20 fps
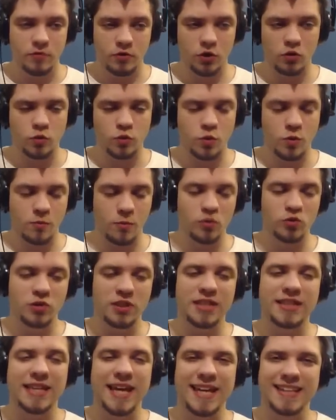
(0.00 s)
Those were
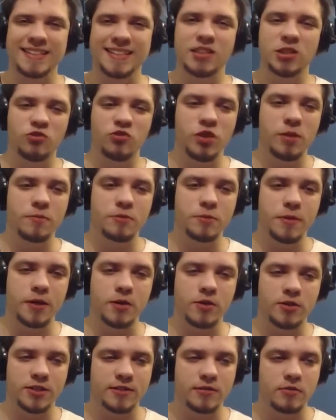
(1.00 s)
mostly test streams
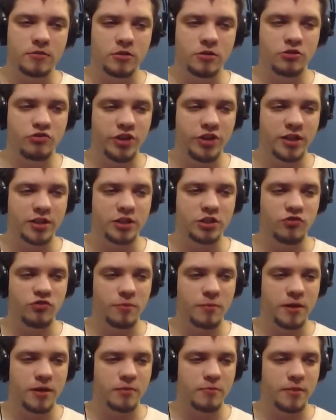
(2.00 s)
because the real
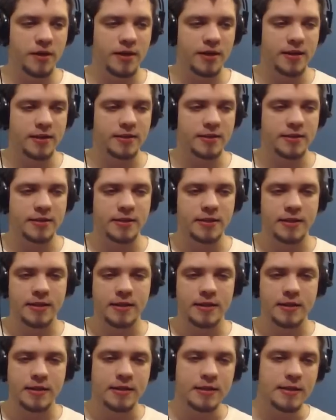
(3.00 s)
streaming begins
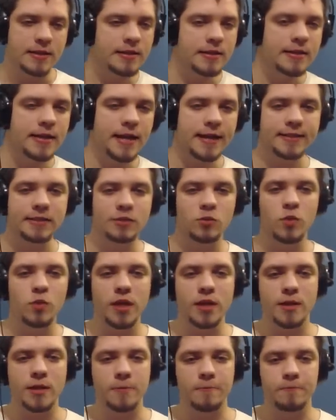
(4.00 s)
next
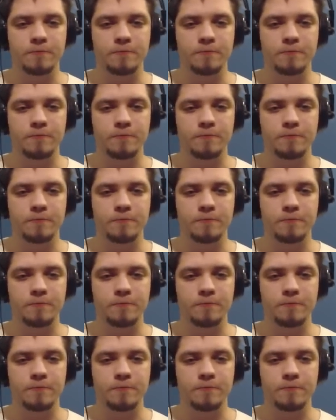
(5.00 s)
week,